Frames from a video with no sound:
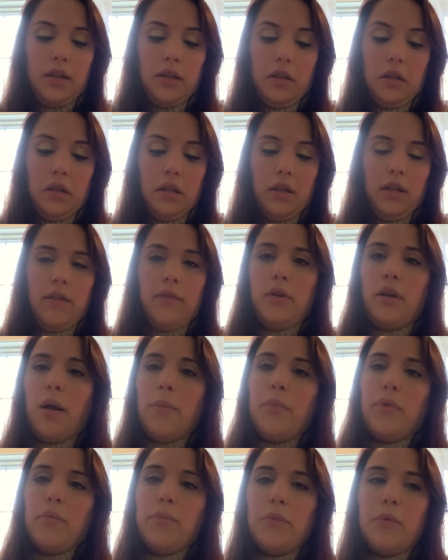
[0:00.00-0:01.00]
I have a
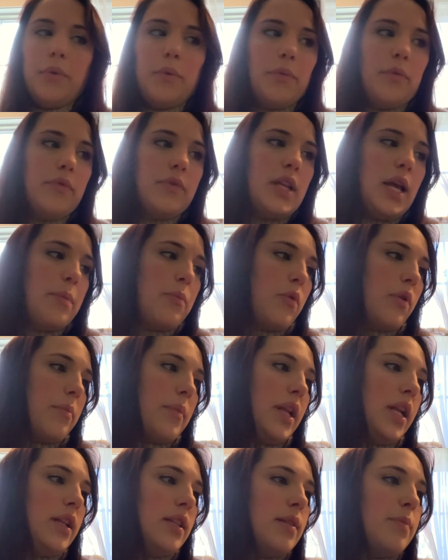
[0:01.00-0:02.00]
couple more, 10 more
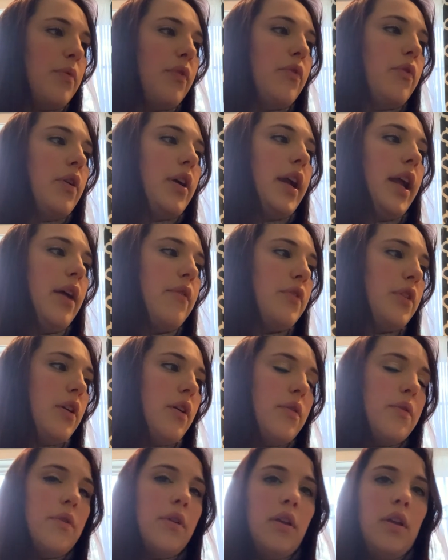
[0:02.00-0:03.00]
minutes before I have to
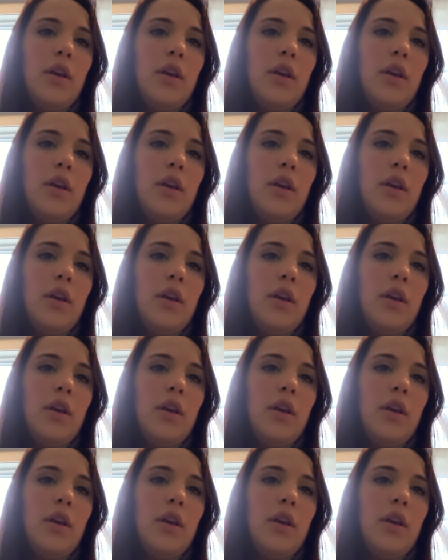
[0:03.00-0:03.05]
go.